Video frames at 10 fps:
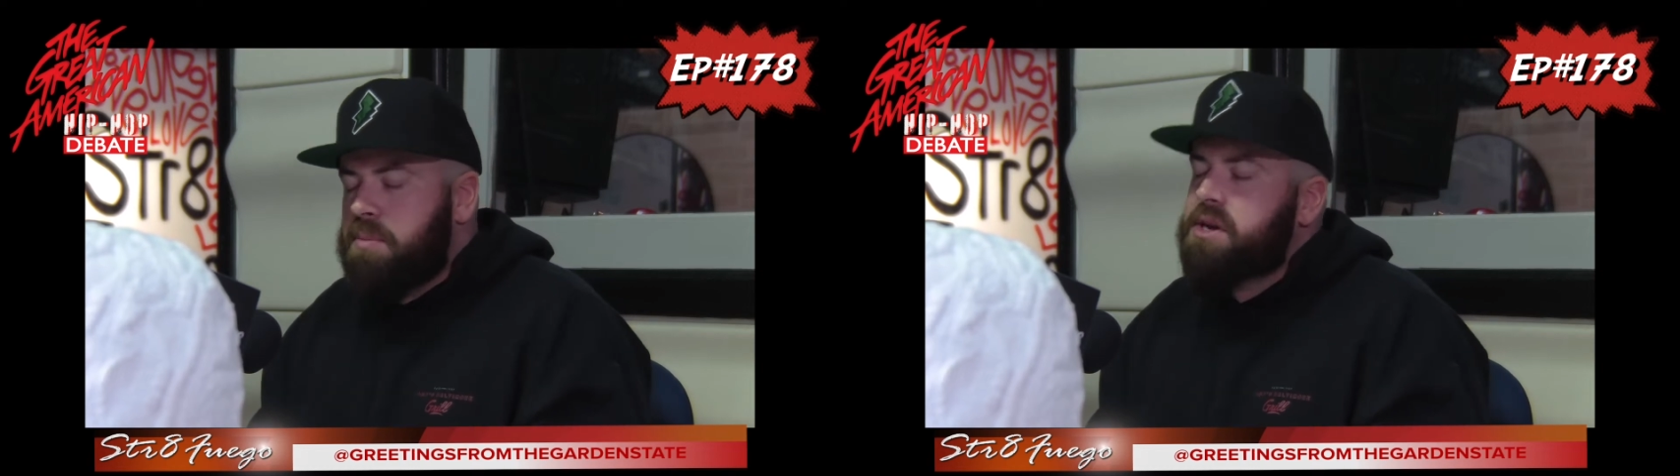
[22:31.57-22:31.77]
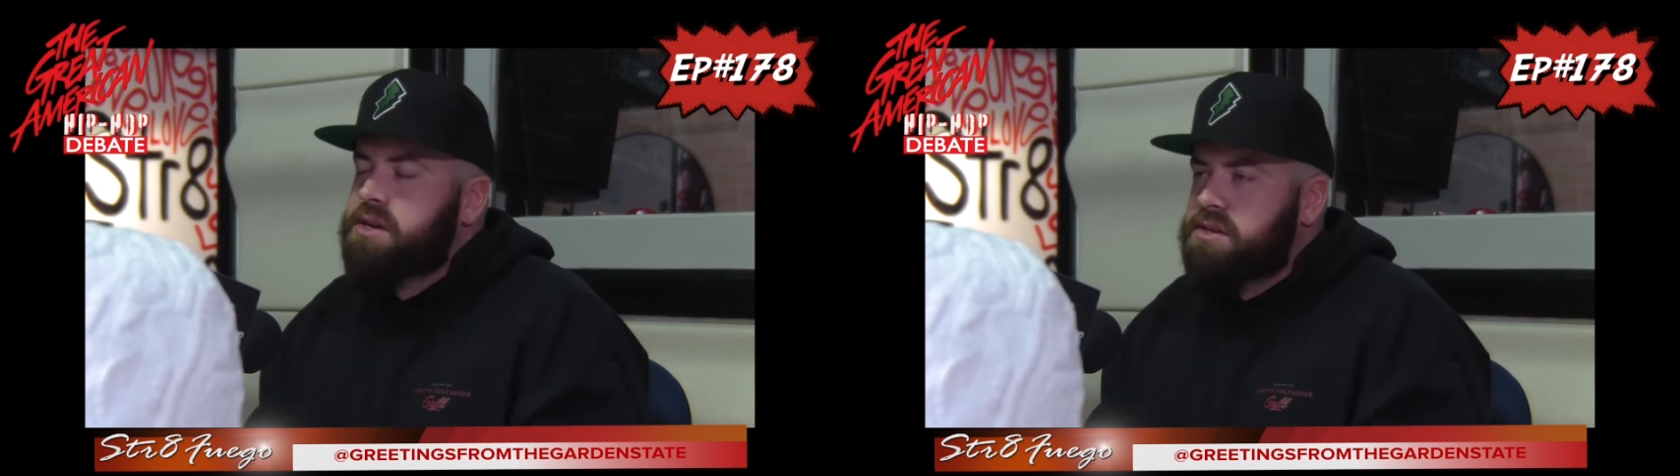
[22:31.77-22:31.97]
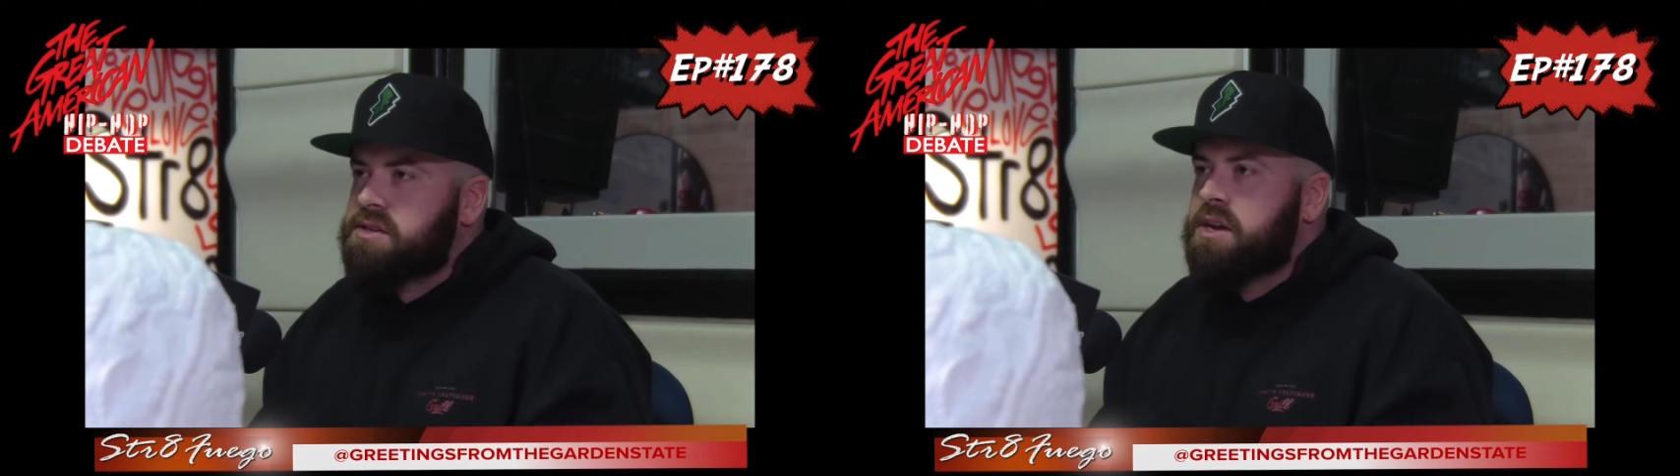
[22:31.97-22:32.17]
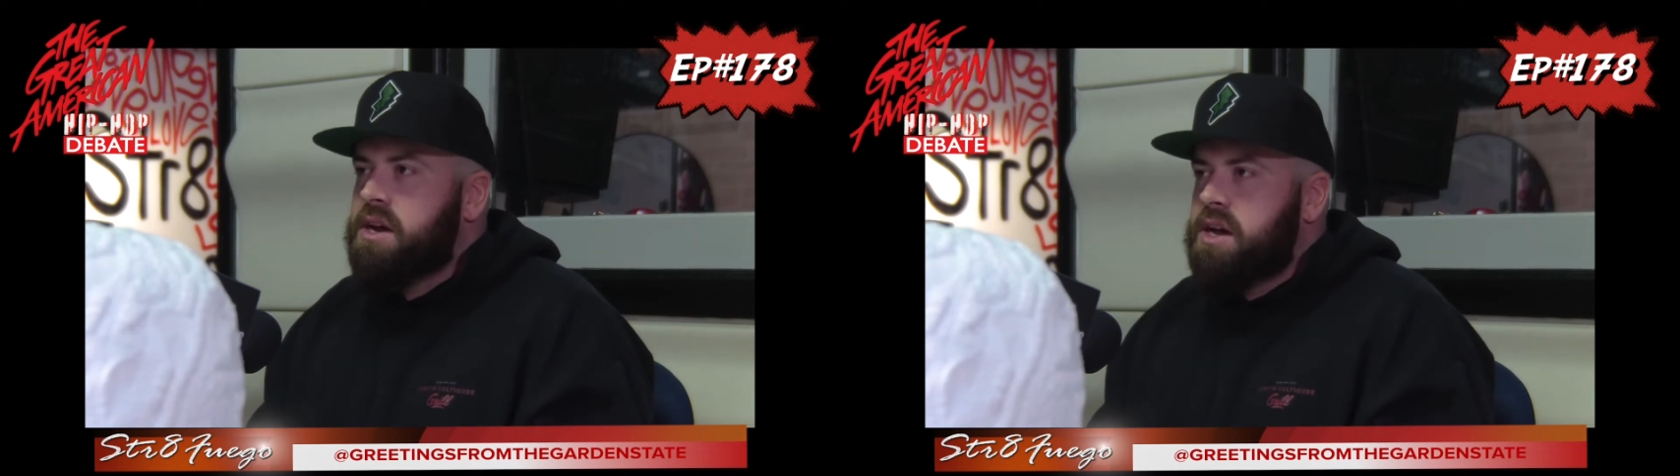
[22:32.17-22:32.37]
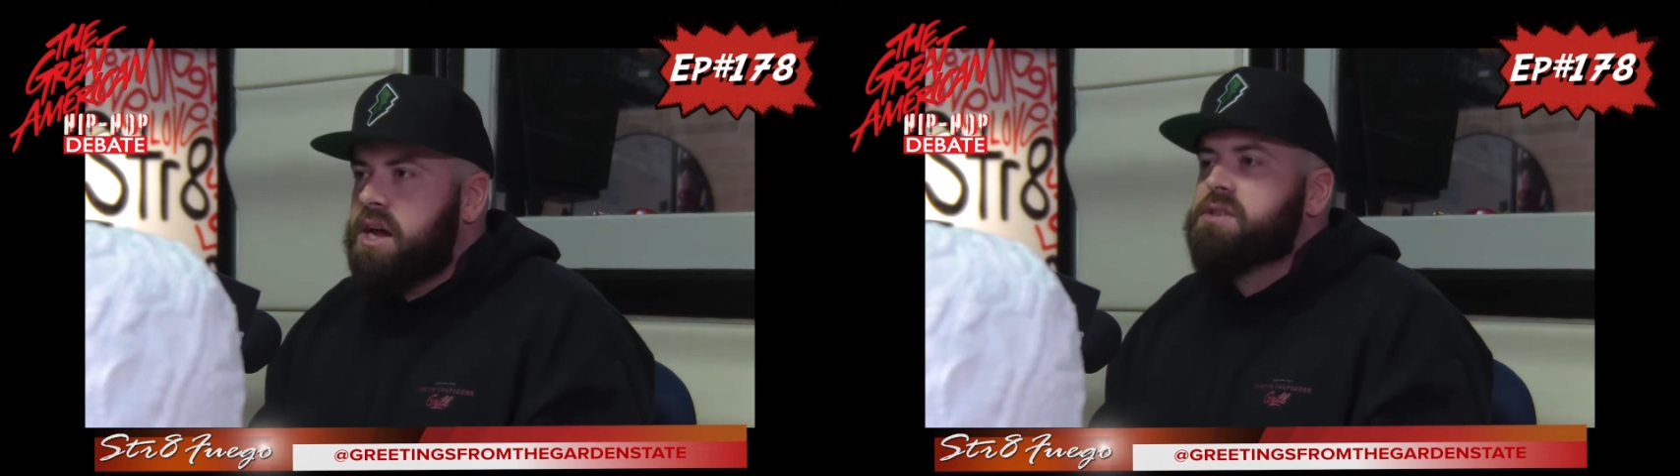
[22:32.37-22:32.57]
But
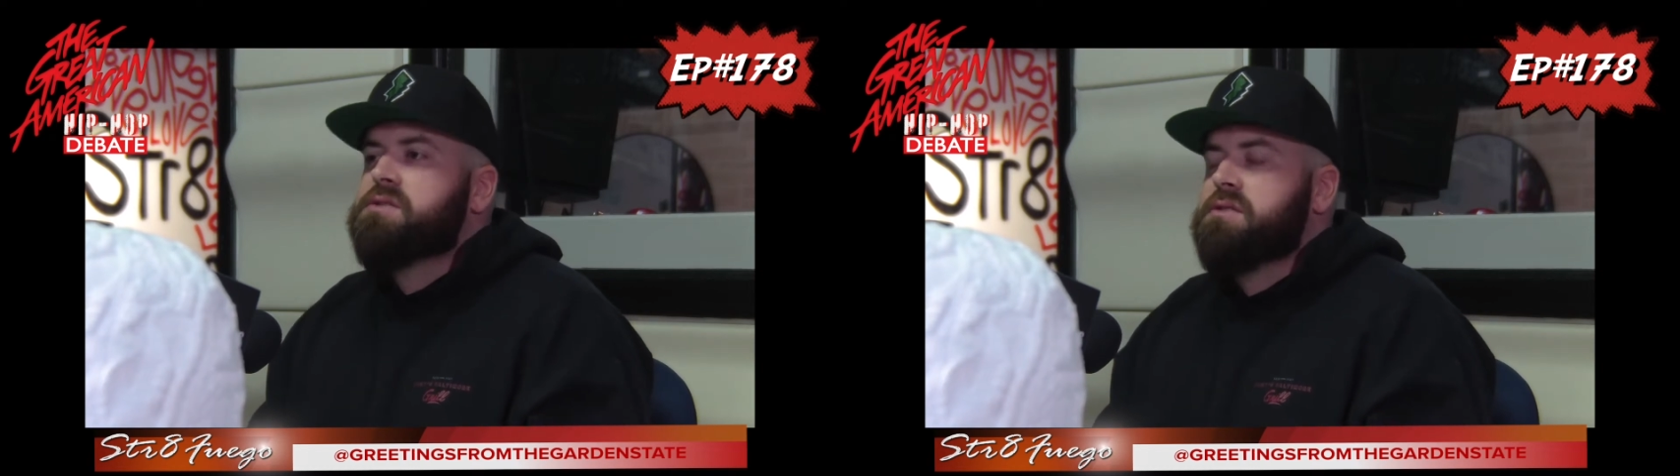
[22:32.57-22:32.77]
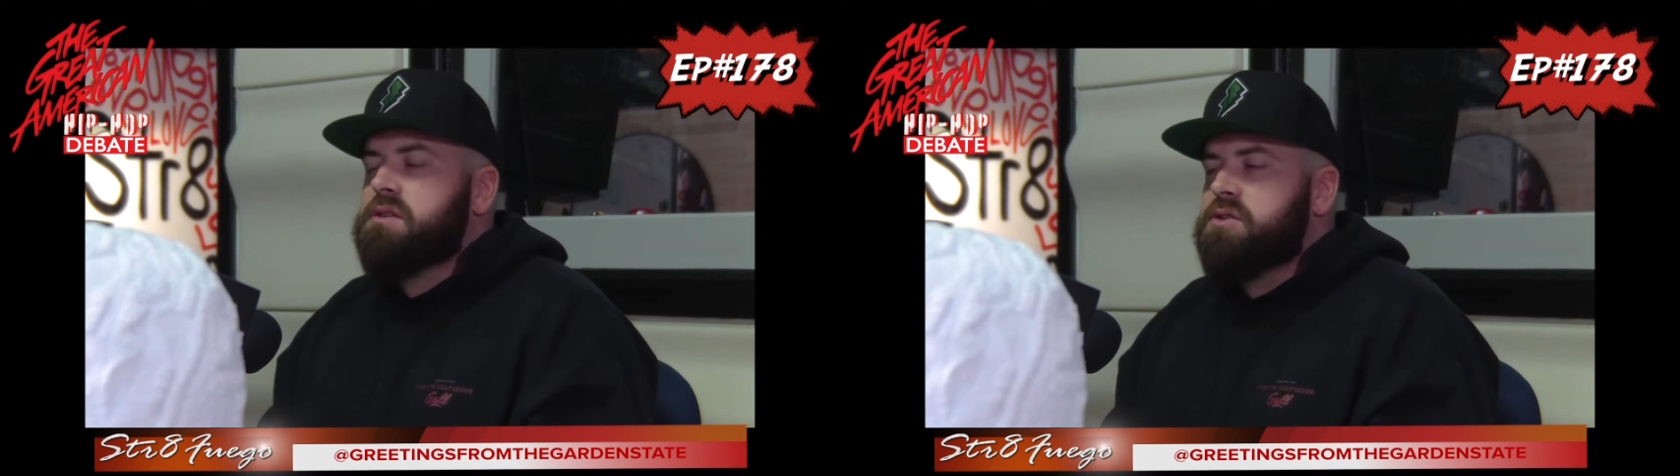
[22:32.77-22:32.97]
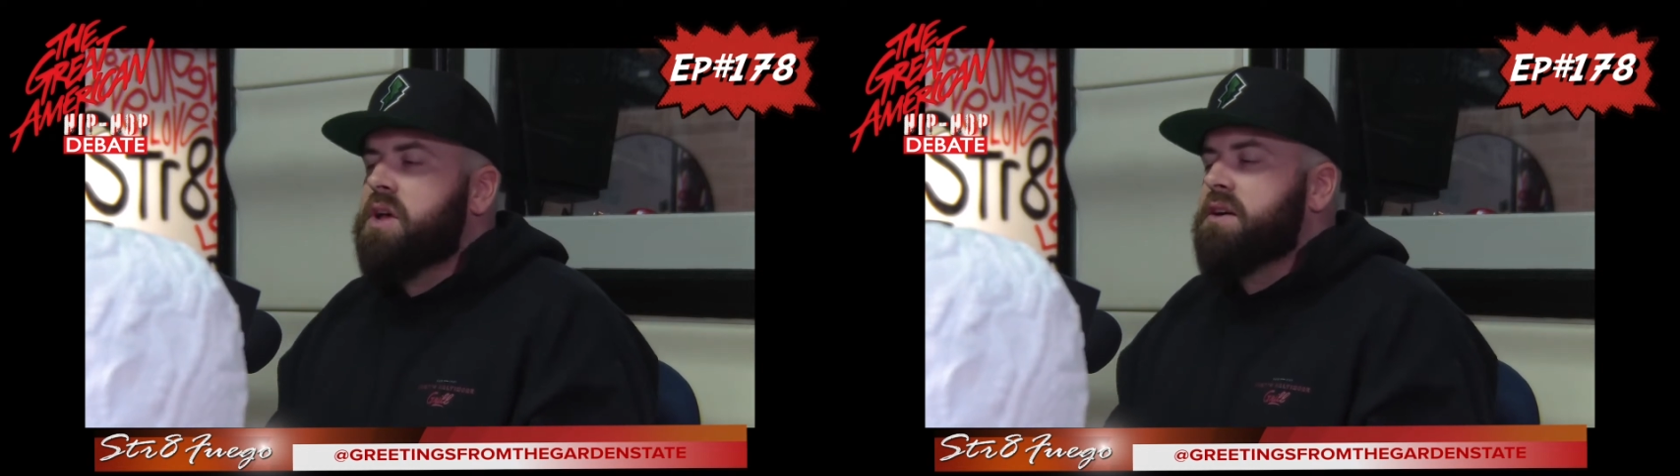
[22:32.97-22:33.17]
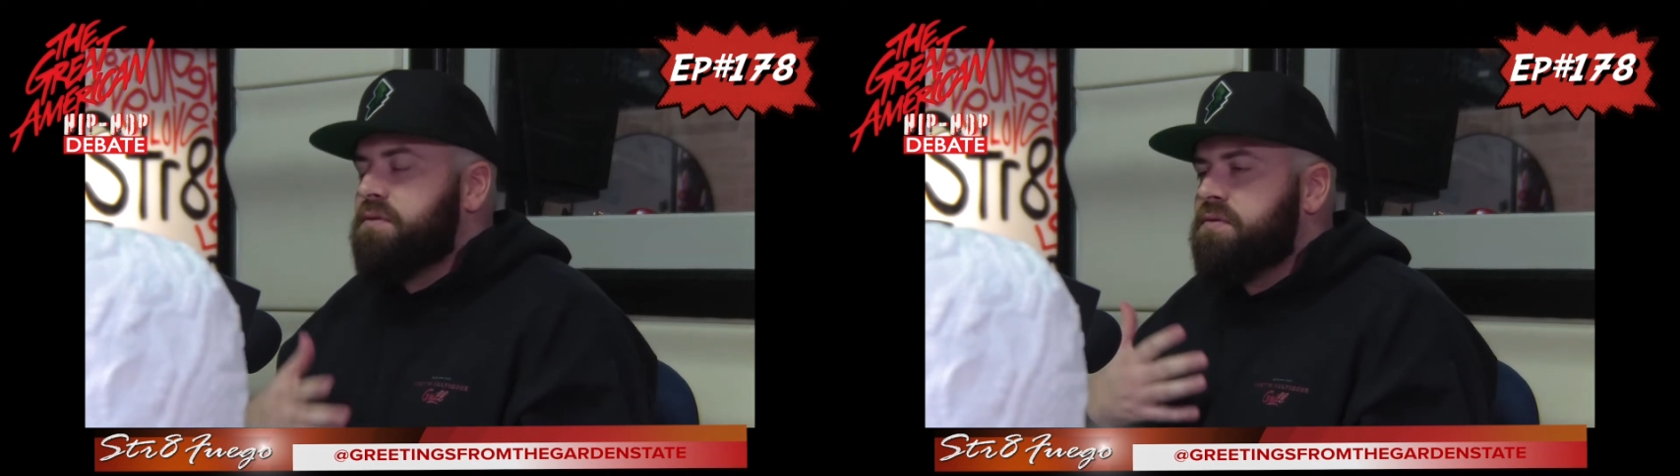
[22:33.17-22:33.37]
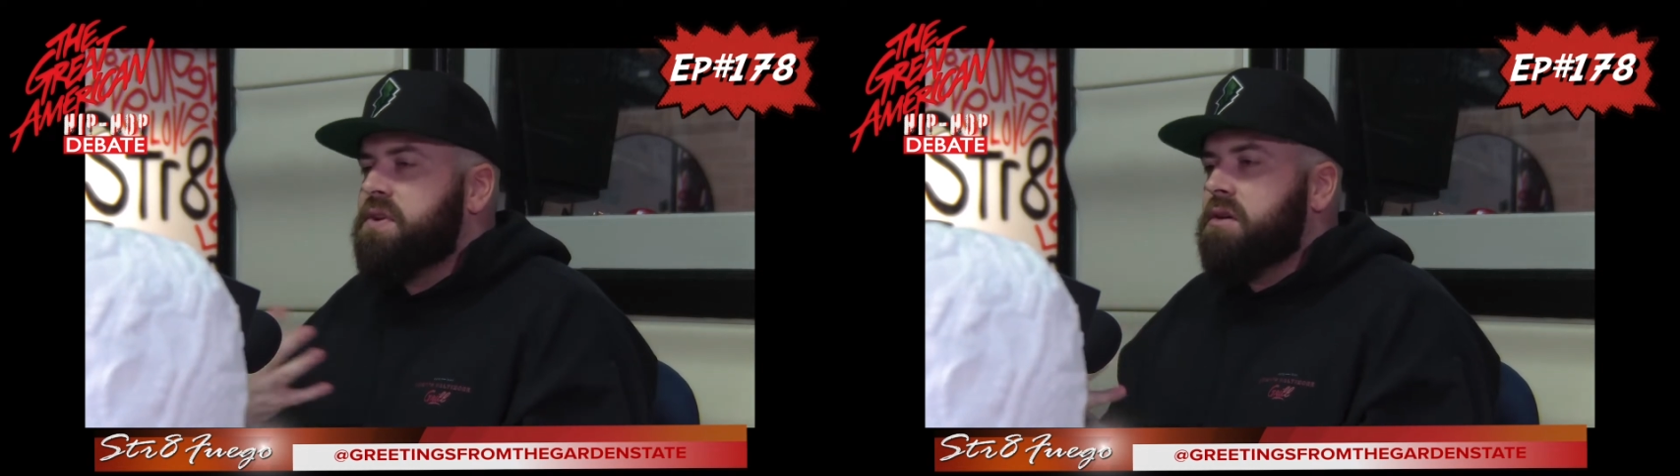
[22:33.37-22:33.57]
it's you like
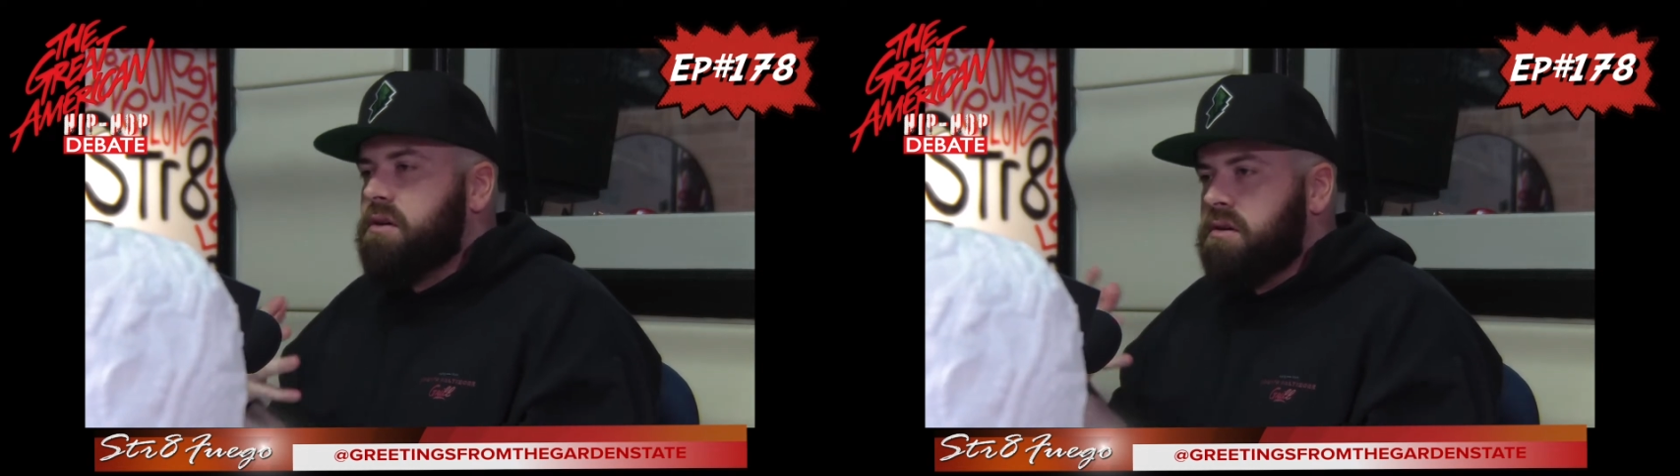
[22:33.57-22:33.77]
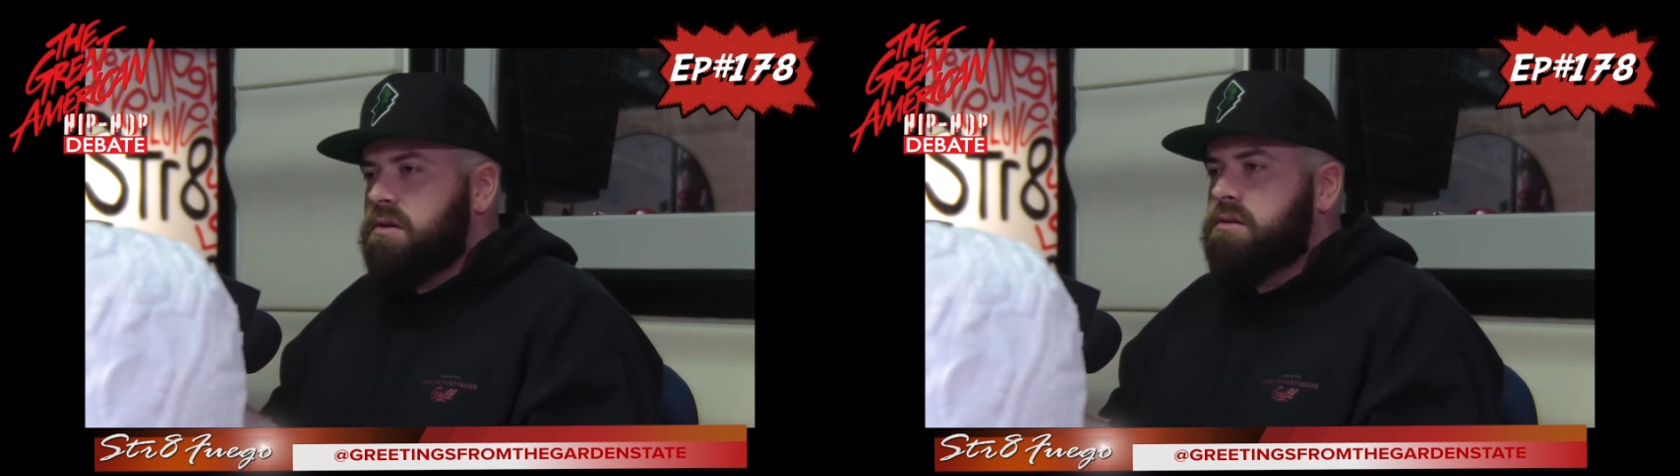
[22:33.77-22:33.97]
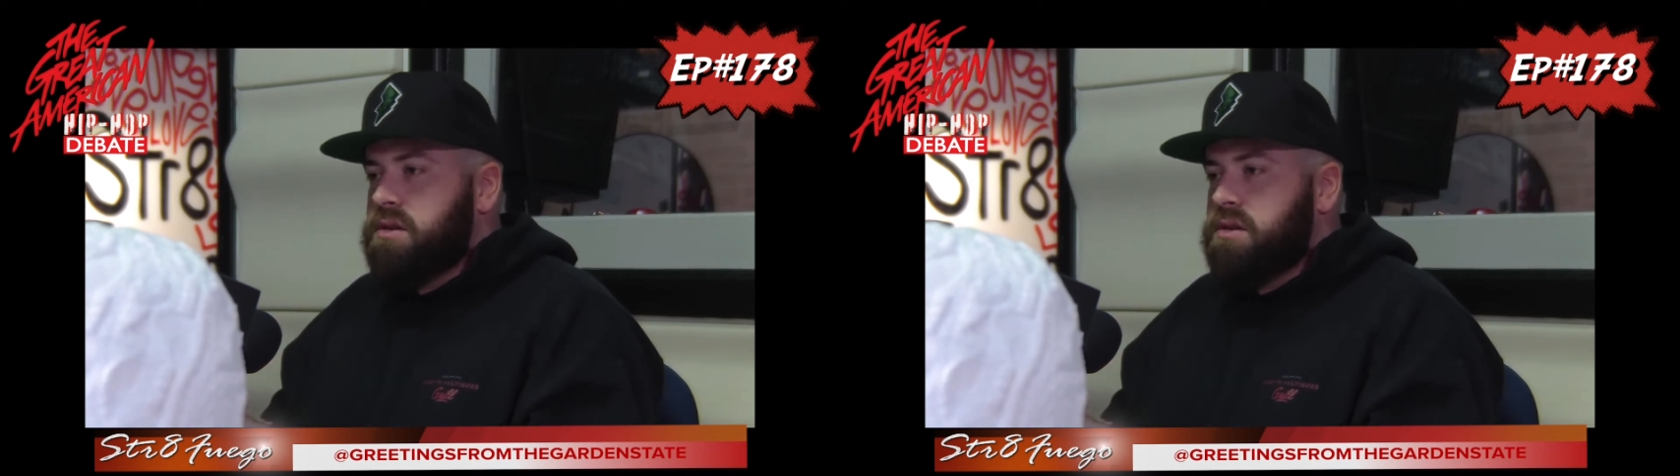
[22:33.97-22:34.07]
feel,